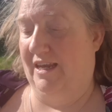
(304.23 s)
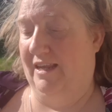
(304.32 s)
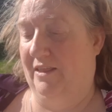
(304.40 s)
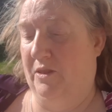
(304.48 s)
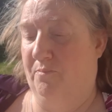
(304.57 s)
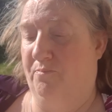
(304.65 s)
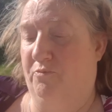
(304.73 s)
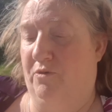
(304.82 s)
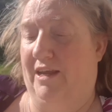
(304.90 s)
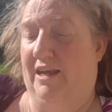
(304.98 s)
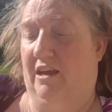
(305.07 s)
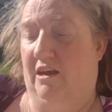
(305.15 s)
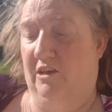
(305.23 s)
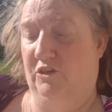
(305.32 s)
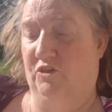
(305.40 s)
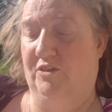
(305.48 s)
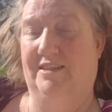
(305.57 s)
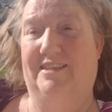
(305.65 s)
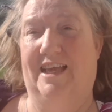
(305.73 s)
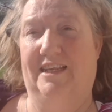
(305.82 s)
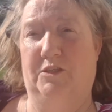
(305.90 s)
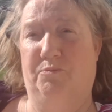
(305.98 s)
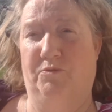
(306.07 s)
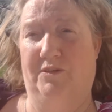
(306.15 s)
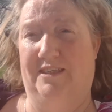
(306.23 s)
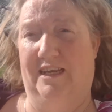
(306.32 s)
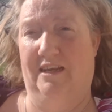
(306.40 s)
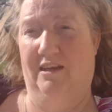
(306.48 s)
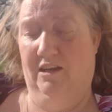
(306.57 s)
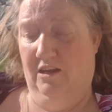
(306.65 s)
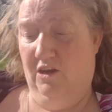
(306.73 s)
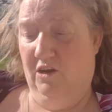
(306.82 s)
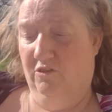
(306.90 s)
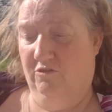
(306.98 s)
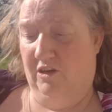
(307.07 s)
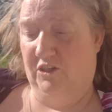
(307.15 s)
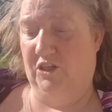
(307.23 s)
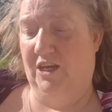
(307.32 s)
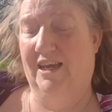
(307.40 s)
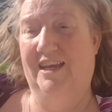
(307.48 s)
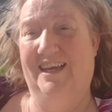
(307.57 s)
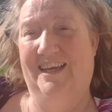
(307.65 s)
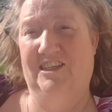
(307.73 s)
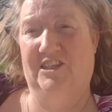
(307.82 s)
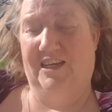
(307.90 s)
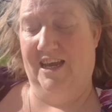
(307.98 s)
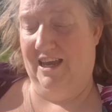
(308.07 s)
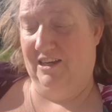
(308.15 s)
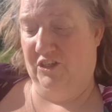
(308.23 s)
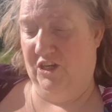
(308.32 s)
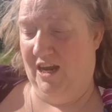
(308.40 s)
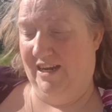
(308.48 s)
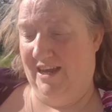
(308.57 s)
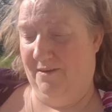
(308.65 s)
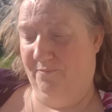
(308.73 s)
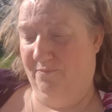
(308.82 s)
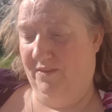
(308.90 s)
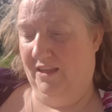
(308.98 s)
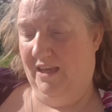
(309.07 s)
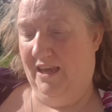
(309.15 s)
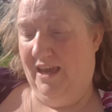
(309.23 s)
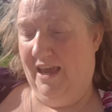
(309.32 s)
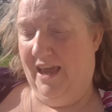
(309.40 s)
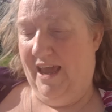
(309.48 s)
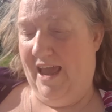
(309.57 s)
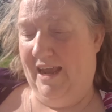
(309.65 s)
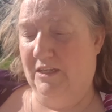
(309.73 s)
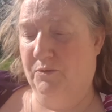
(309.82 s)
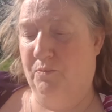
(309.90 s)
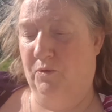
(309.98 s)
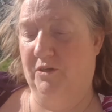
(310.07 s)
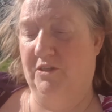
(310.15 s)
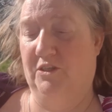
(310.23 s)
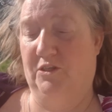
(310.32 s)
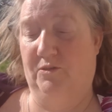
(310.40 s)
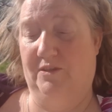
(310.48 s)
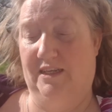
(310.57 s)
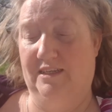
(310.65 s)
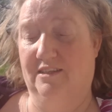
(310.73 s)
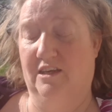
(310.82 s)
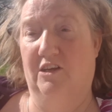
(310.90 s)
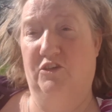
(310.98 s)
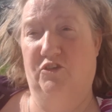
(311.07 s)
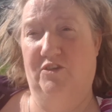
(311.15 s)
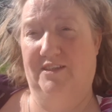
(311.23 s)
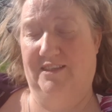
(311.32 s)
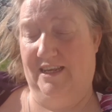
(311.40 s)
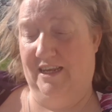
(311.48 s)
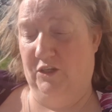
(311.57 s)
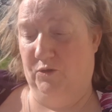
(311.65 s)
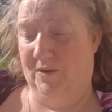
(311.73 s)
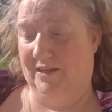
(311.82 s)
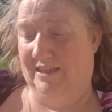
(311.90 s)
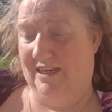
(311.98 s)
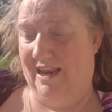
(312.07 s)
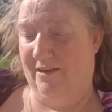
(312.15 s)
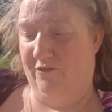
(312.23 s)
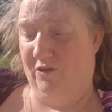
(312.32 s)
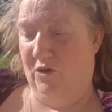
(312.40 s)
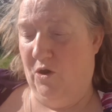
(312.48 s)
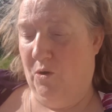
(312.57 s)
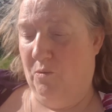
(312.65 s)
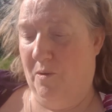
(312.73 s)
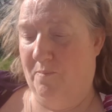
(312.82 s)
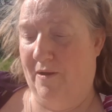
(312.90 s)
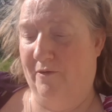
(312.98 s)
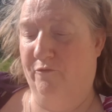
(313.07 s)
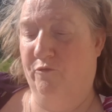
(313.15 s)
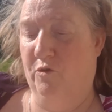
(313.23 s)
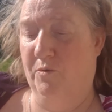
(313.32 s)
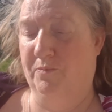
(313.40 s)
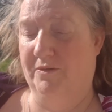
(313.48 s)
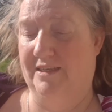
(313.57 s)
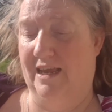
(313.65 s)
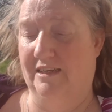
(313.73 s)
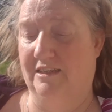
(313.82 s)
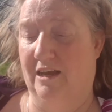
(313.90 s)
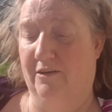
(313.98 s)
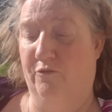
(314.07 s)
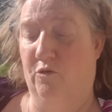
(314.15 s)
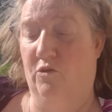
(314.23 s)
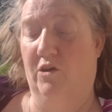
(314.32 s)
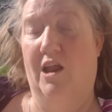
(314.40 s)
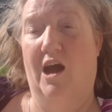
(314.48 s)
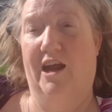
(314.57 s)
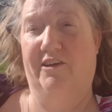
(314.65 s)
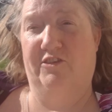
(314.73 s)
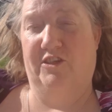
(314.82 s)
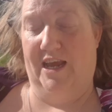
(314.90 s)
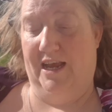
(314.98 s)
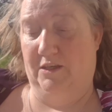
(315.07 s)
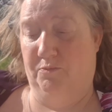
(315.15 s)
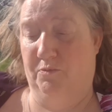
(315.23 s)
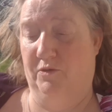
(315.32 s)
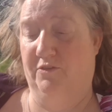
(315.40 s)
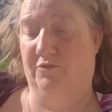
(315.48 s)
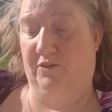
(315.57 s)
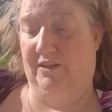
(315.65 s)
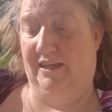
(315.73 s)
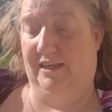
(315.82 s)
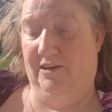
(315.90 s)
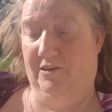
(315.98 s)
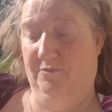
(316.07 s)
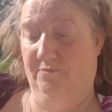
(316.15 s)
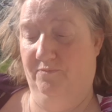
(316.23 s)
in the BRIC countries, that's Brazil, Russia, India and China. Exports to these countries in 2011 were about 4% of all Irish exports for the year.